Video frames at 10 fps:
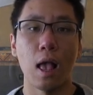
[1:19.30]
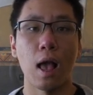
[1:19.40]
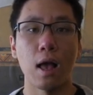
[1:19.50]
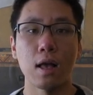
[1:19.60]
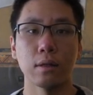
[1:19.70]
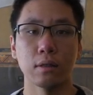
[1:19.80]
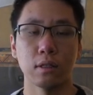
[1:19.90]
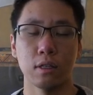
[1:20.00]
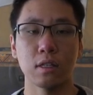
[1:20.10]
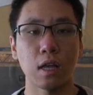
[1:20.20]
And
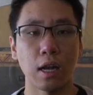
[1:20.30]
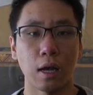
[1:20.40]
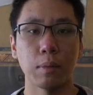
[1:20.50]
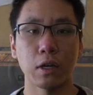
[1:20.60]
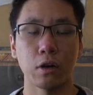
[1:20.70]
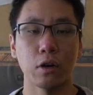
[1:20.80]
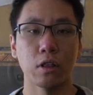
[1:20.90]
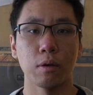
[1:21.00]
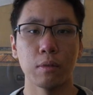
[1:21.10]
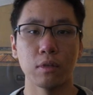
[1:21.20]
this Dynamic
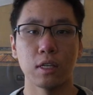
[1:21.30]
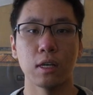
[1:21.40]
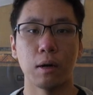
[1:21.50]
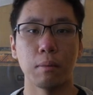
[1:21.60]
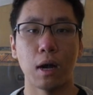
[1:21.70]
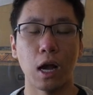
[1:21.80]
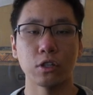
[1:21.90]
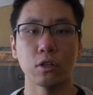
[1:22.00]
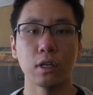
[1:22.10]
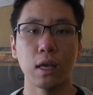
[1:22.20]
Earth Museum
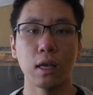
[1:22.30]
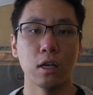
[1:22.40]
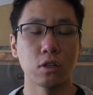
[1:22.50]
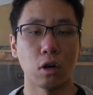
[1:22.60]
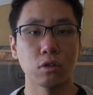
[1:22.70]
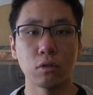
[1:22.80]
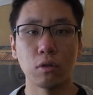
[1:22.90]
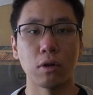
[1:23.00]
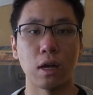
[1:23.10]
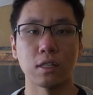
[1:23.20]
actually is also
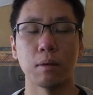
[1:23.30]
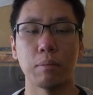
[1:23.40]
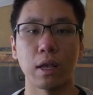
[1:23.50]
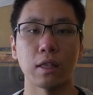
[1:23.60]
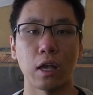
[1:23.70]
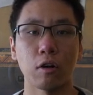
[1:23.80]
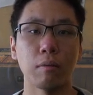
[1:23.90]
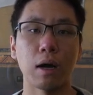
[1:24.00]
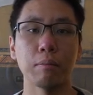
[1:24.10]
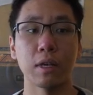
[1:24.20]
known as the Big Nickel
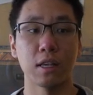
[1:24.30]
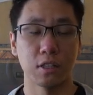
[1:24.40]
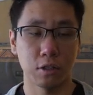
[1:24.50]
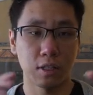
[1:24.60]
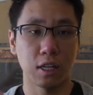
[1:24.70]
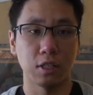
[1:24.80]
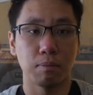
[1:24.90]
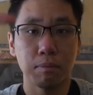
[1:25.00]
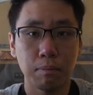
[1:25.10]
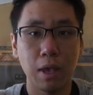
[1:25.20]
Mine because there's a
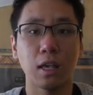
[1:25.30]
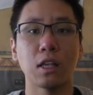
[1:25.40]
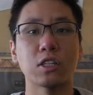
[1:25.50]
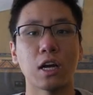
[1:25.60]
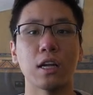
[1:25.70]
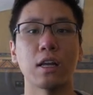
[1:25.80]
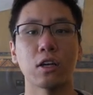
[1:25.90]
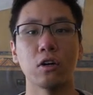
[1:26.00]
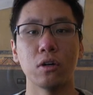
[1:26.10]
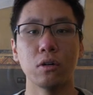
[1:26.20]
big giant
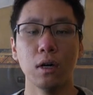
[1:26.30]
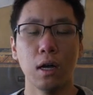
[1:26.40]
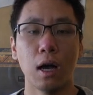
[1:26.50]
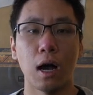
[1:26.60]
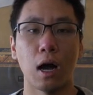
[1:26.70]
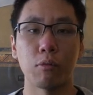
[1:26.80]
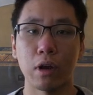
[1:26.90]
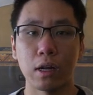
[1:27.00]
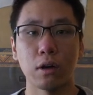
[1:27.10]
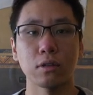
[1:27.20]
nickel
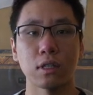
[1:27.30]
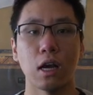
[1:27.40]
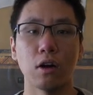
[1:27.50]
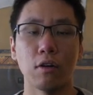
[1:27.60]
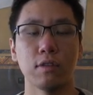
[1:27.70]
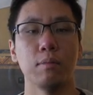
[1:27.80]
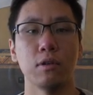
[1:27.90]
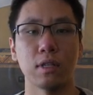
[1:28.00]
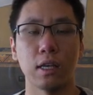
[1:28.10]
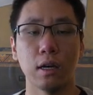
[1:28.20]
right outside of the
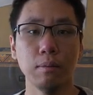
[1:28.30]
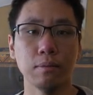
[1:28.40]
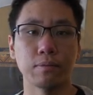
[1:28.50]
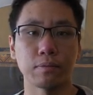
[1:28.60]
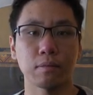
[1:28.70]
museum.